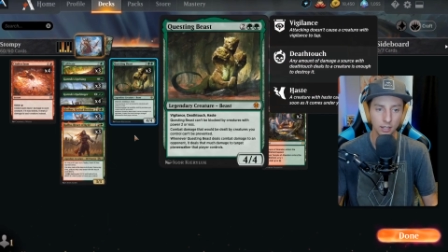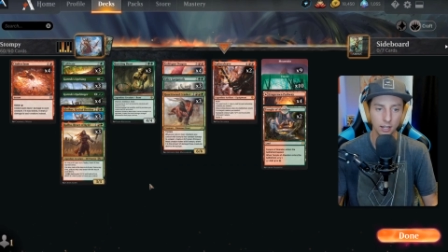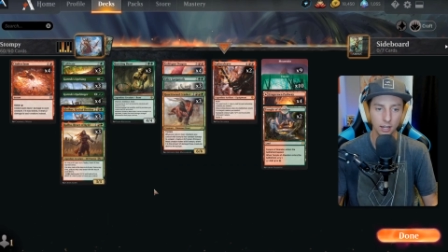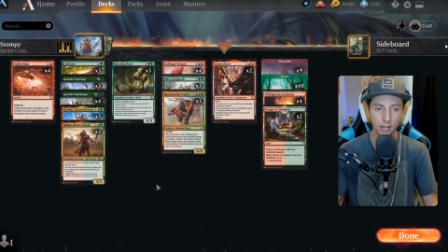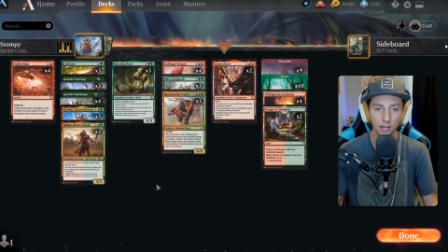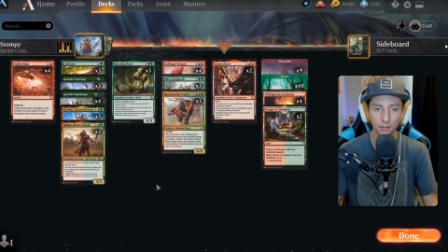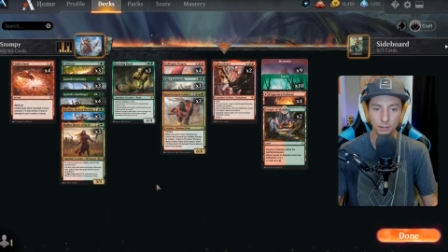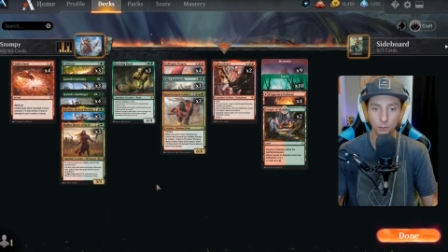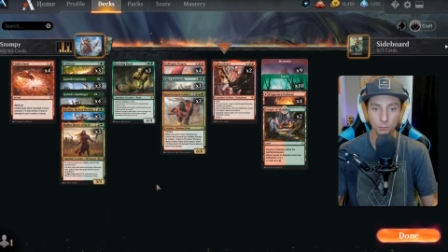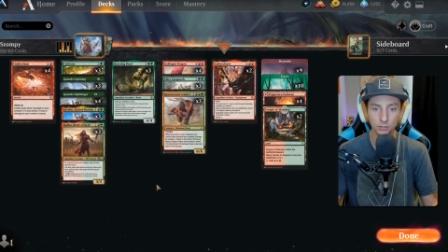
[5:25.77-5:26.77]
uh,
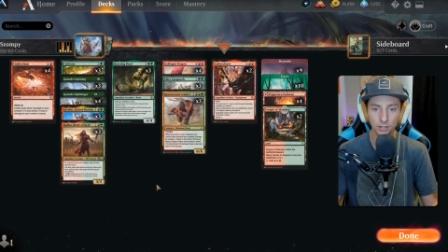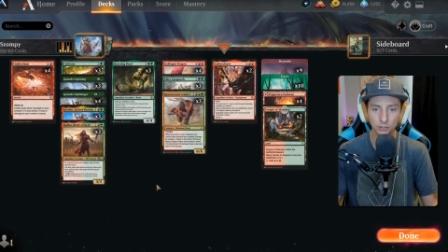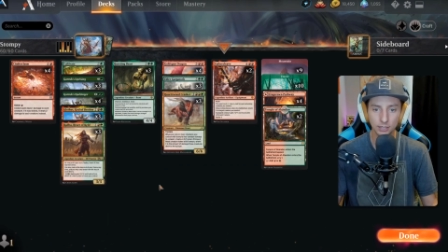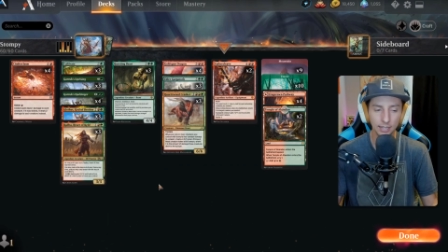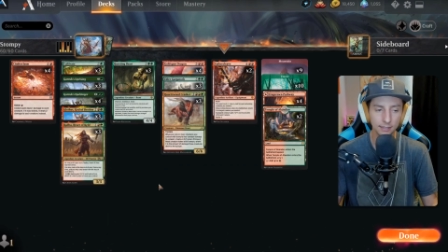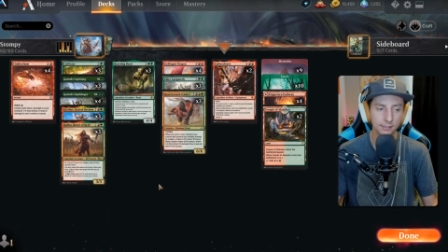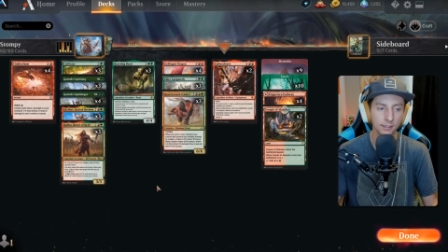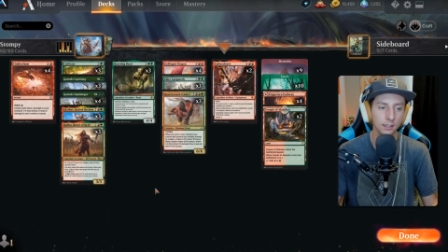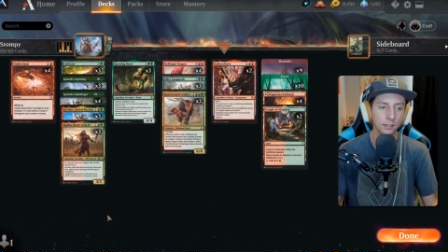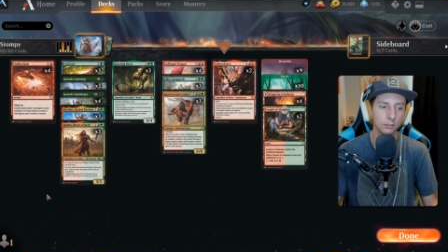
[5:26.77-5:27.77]
in almost every case.
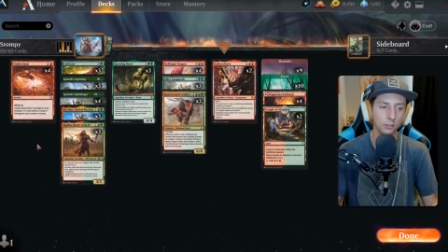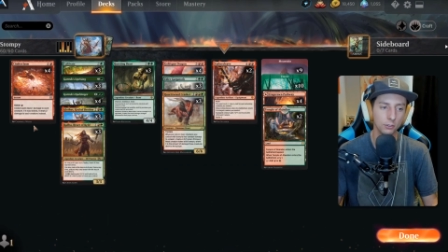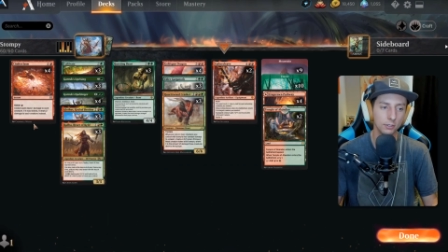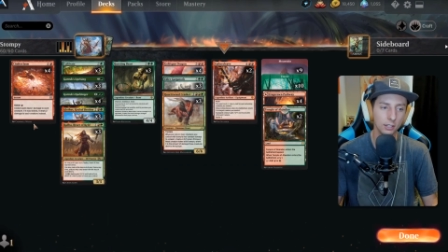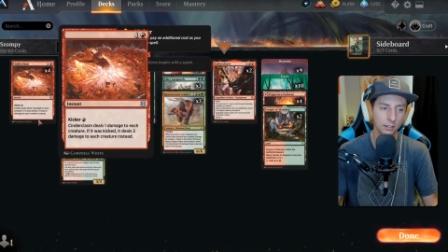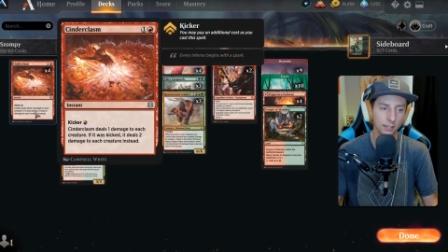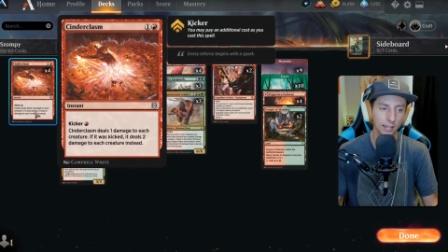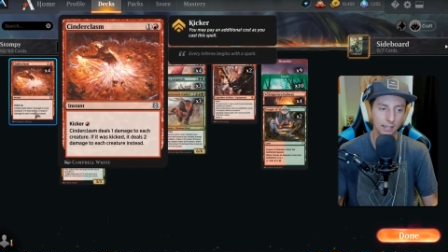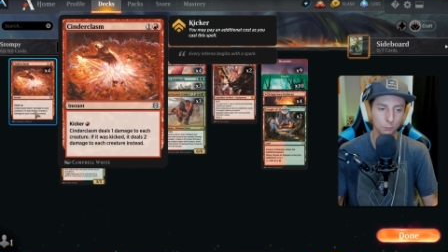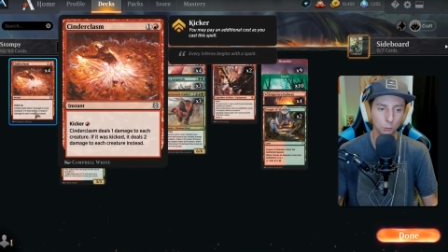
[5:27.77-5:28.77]
So
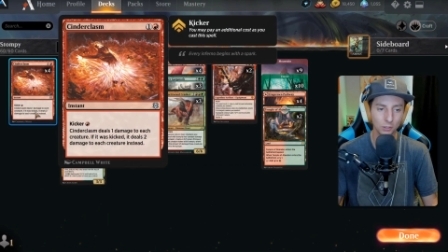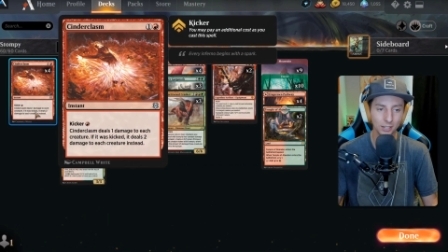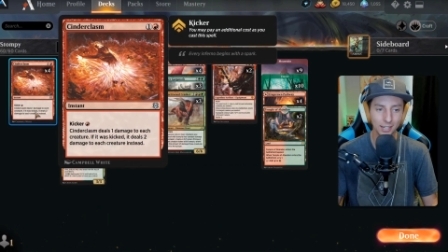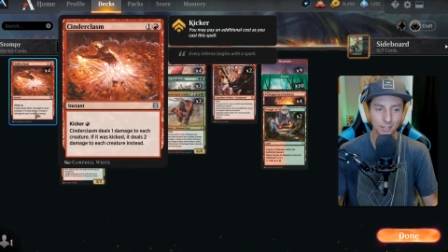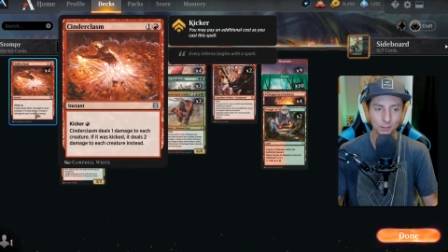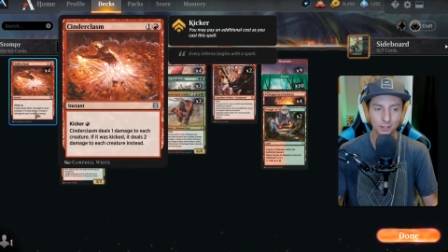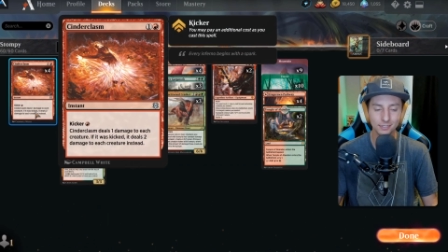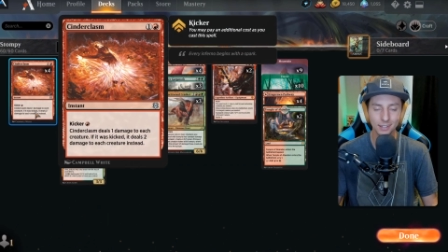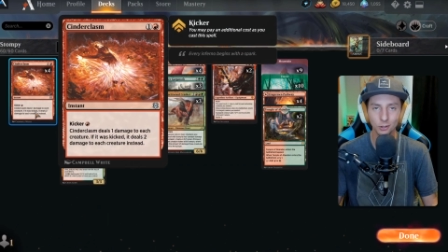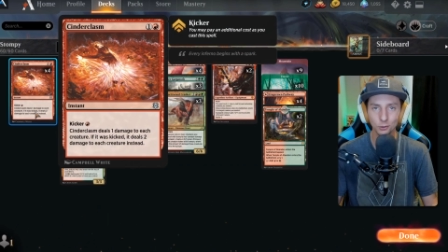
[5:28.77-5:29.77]
Cinderclasm is really nice
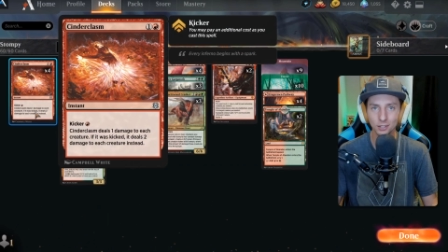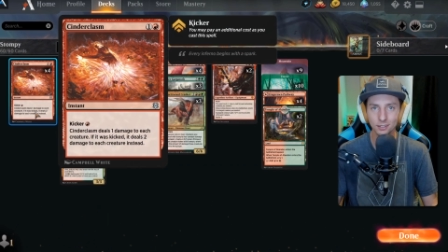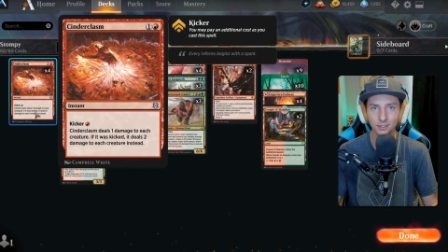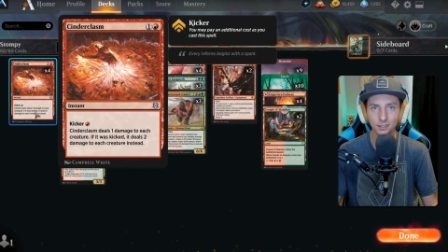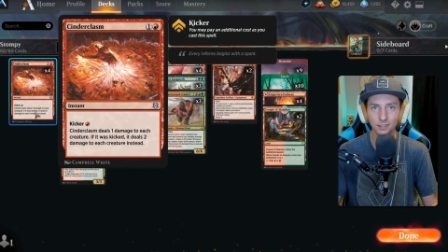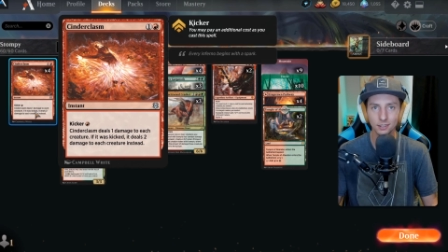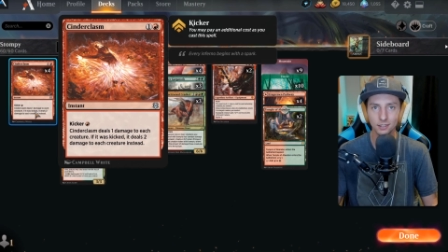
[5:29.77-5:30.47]
because not only does it